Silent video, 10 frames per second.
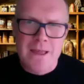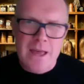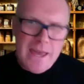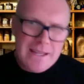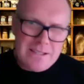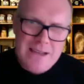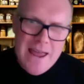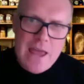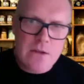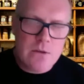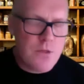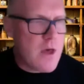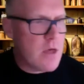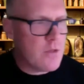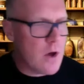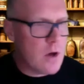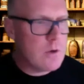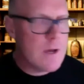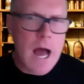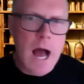It doesn't end there, though.
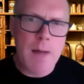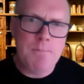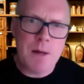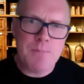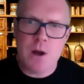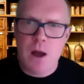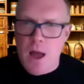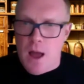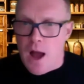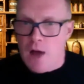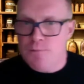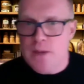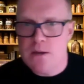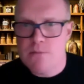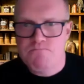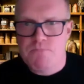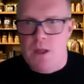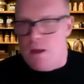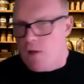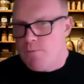I've been
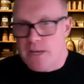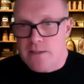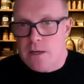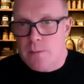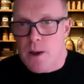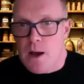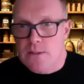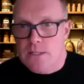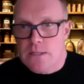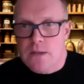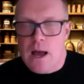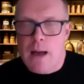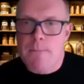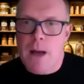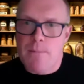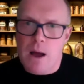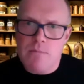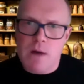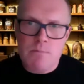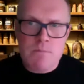at dinner parties,
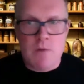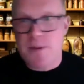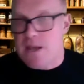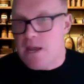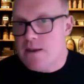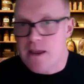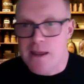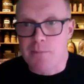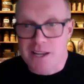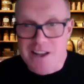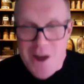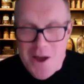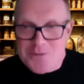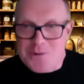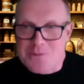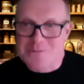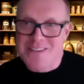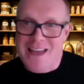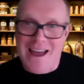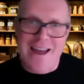I've been in my classrooms,
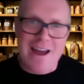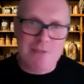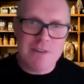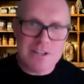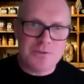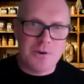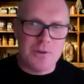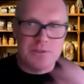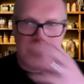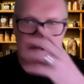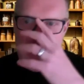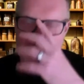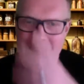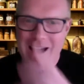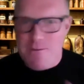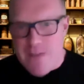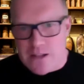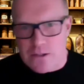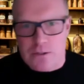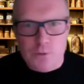at restaurants, at
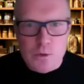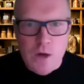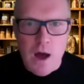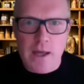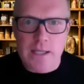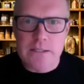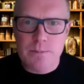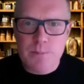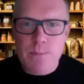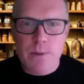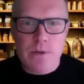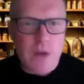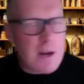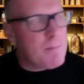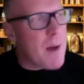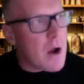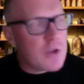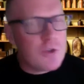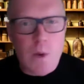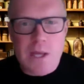events of all kinds, and people have kind of
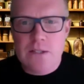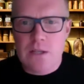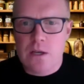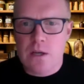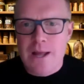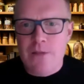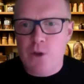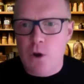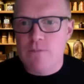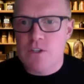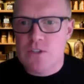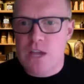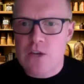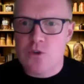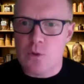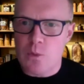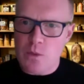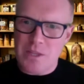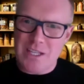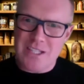punctuated the conversation
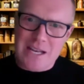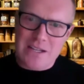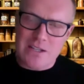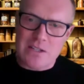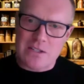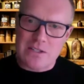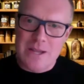with a sentence